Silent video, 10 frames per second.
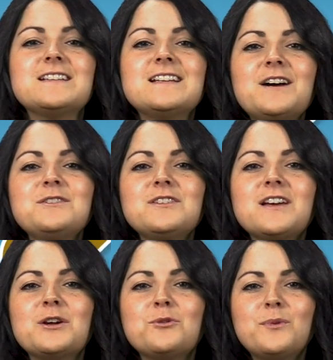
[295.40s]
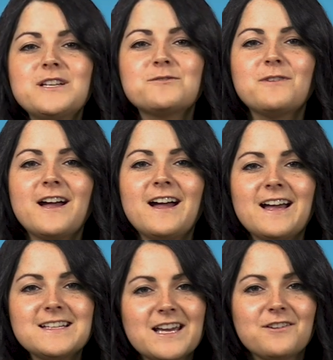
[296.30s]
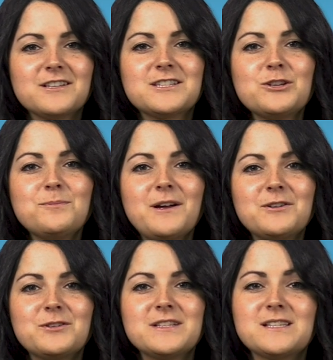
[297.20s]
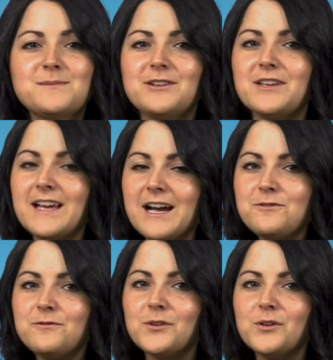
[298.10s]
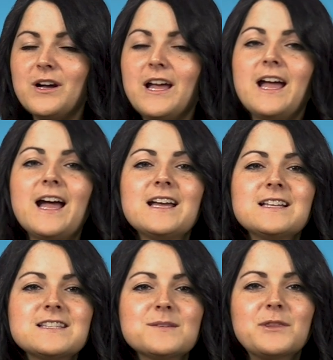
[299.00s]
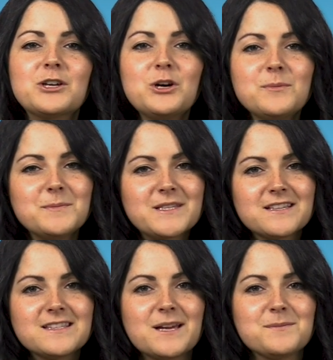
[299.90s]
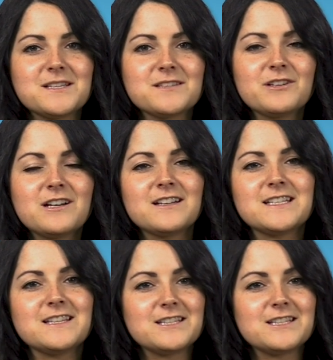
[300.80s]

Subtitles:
now you know which rare and error £2 coins to be looking out for, and some of the common misconceptions regarding the